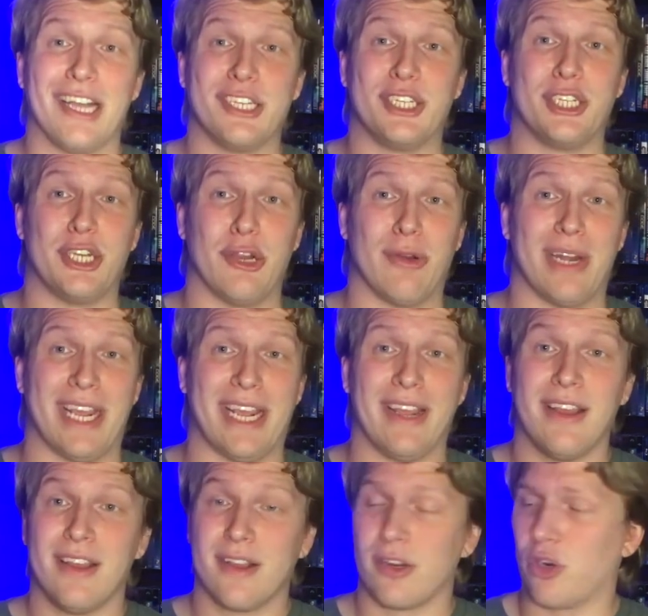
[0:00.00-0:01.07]

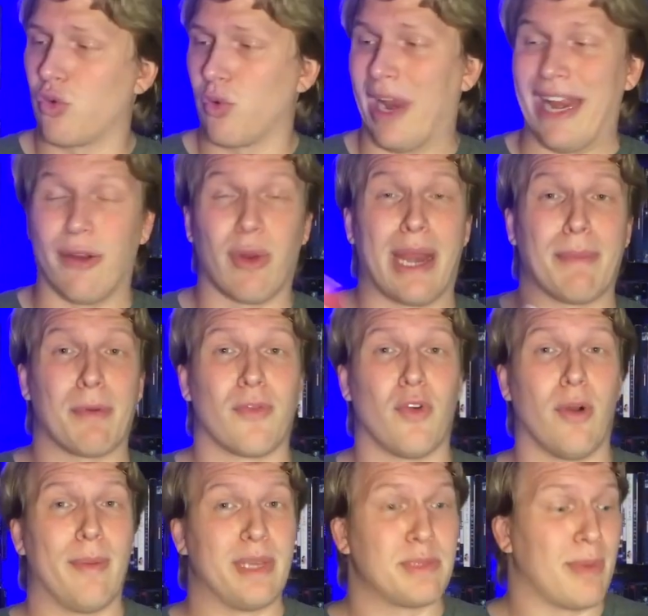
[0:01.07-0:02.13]
Judy, great, great
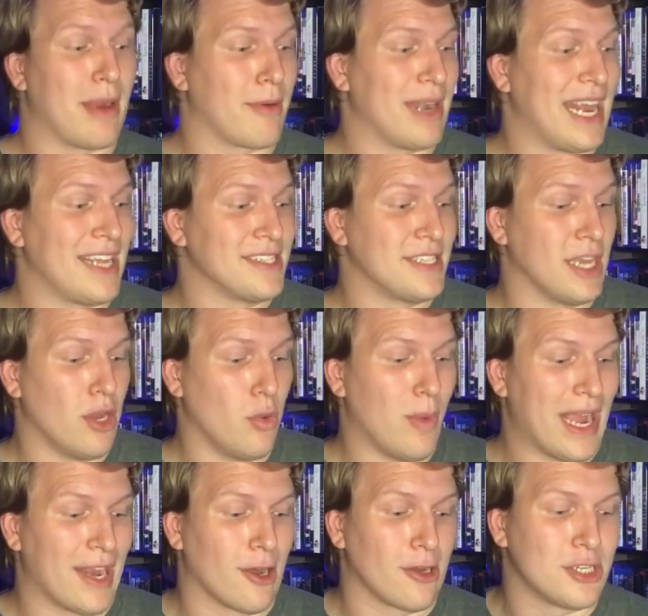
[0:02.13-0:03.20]
performance by Renee
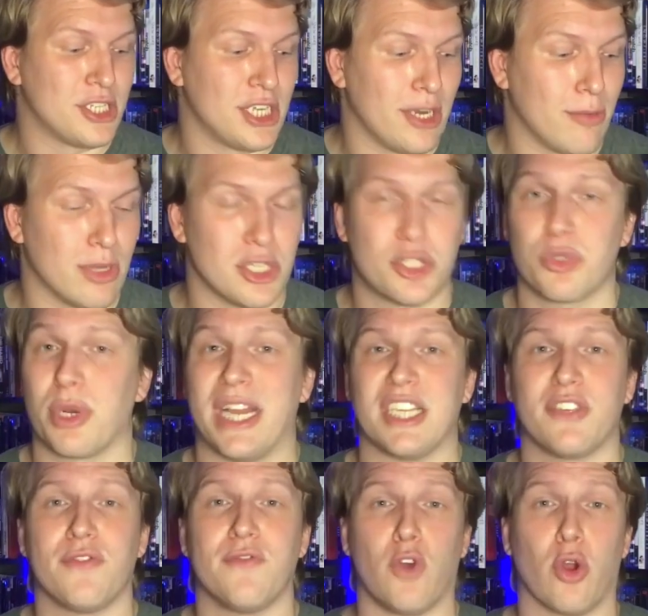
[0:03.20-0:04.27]
Zellweger. She was
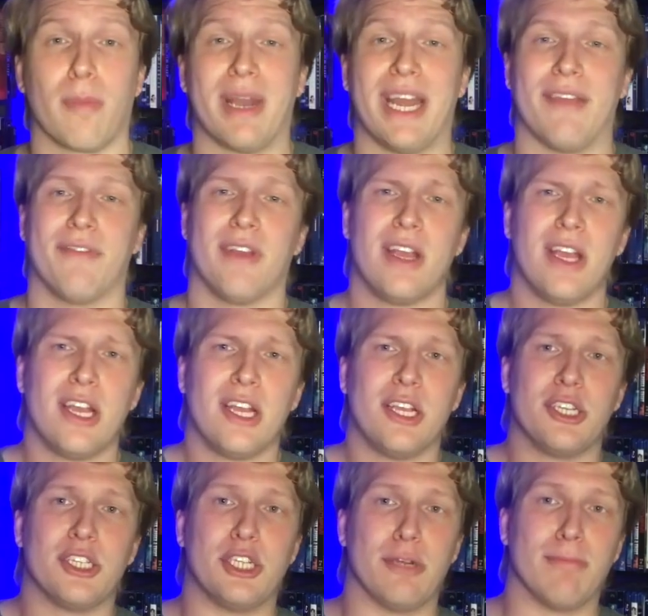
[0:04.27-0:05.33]
transformative.
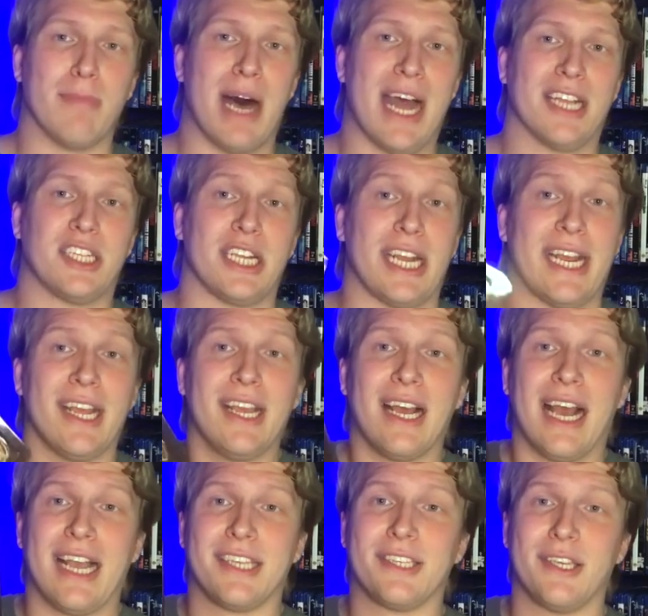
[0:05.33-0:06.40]
Jumanji,
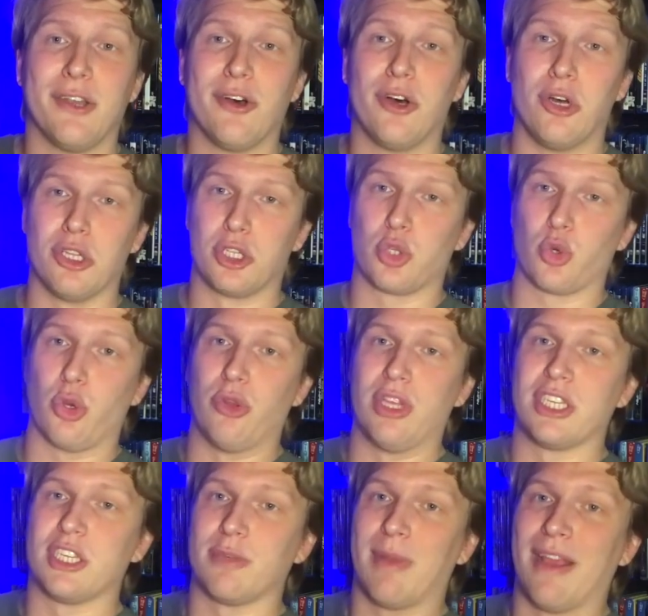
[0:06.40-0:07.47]
I still hold true.
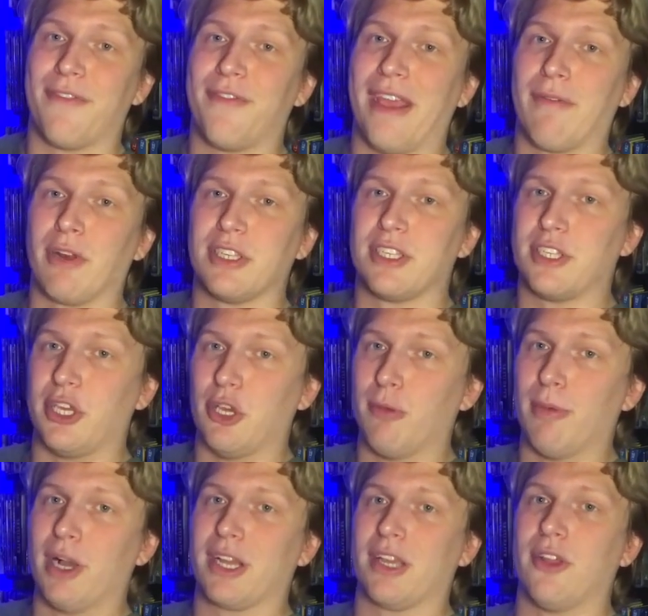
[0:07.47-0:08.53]
This is my favorite
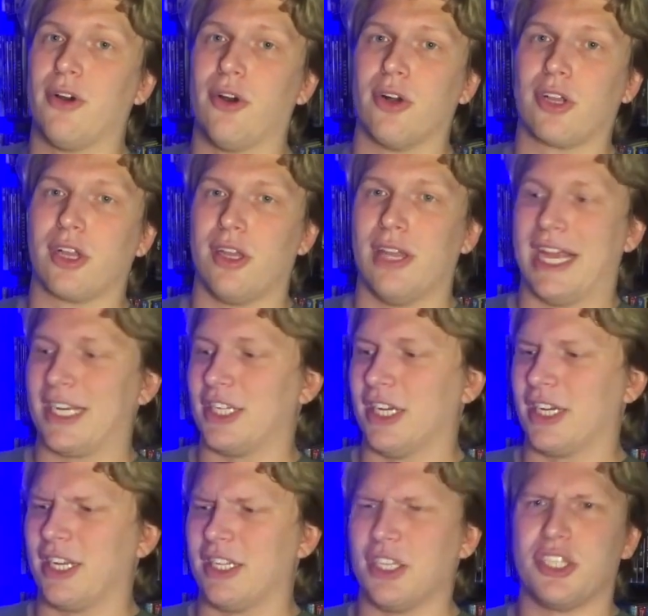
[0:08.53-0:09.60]
steelbook in the whole collection
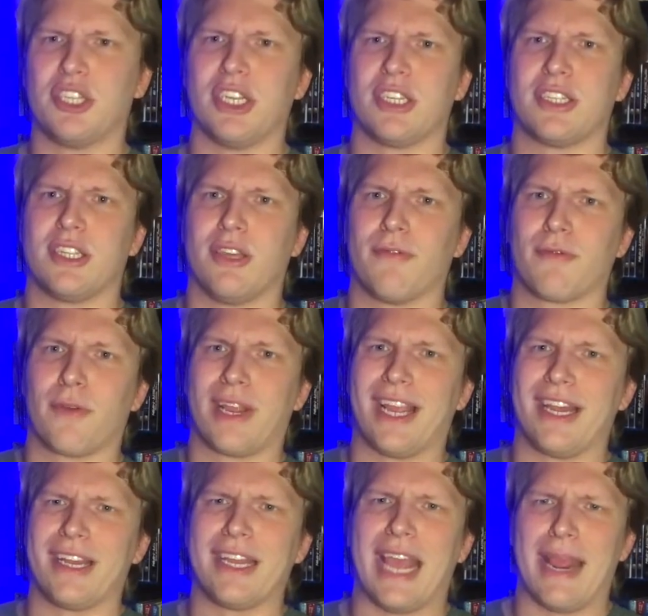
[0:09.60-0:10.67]
because it's just the
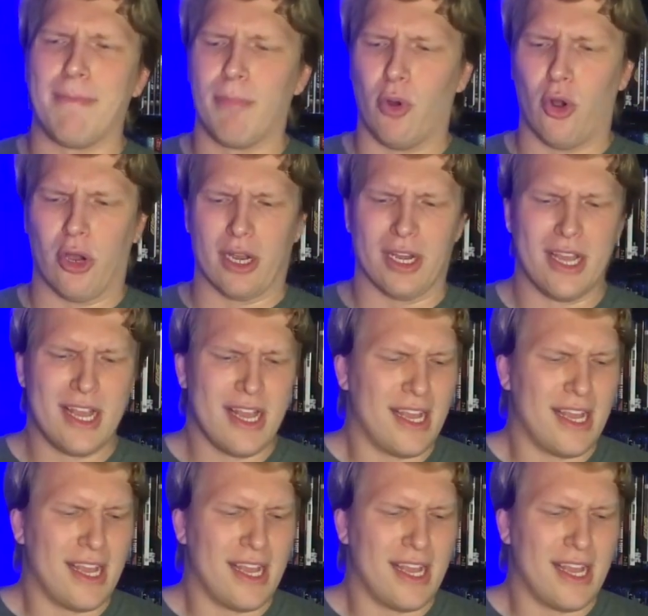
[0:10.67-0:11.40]
freaking game board.